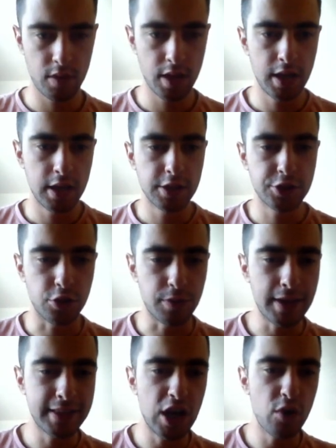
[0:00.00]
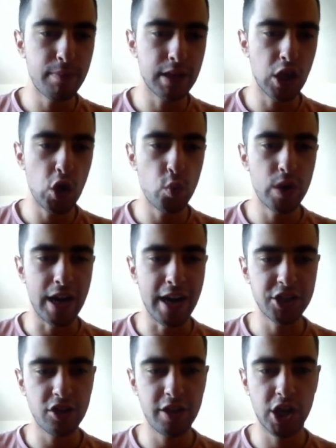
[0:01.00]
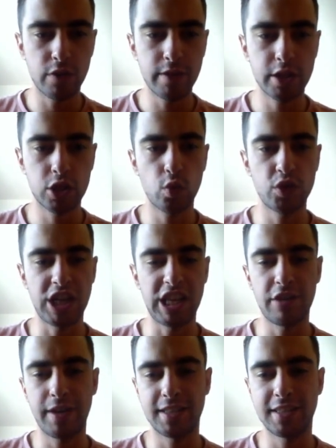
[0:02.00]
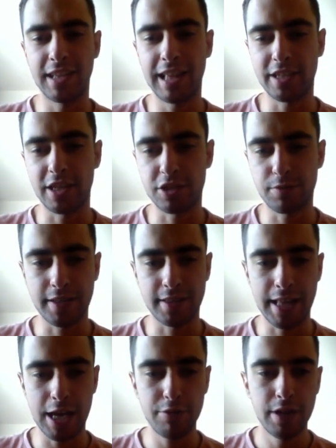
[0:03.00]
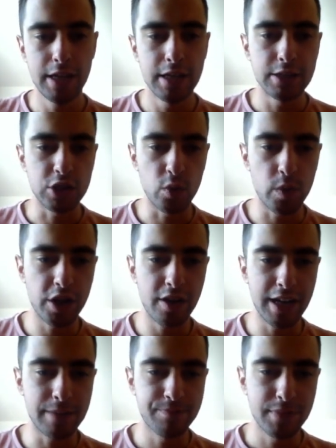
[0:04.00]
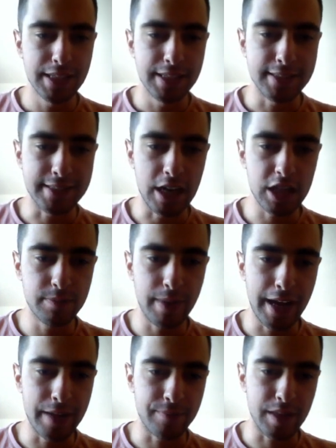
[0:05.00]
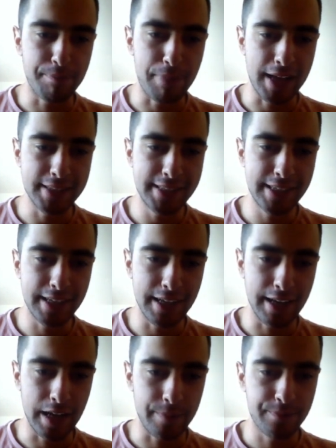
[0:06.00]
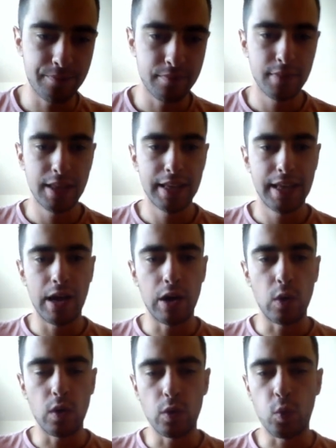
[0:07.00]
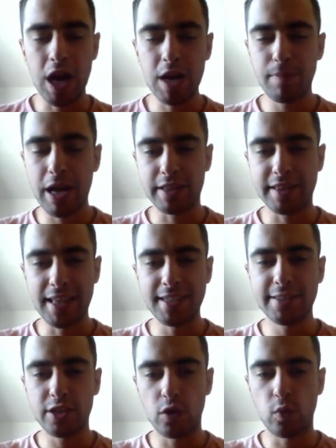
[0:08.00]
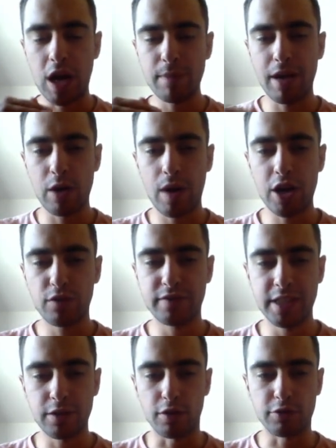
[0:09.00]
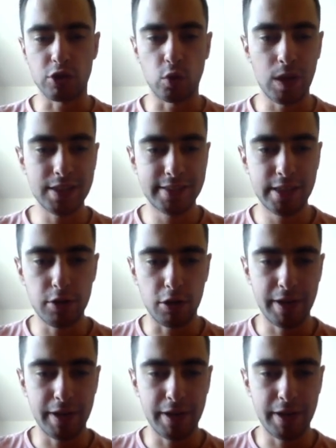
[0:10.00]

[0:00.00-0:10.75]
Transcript: So right down below, we are actually going to generate the letters right now. So we're gonna start by passing tensor of 1 by 1 of 0, so 1 0 in a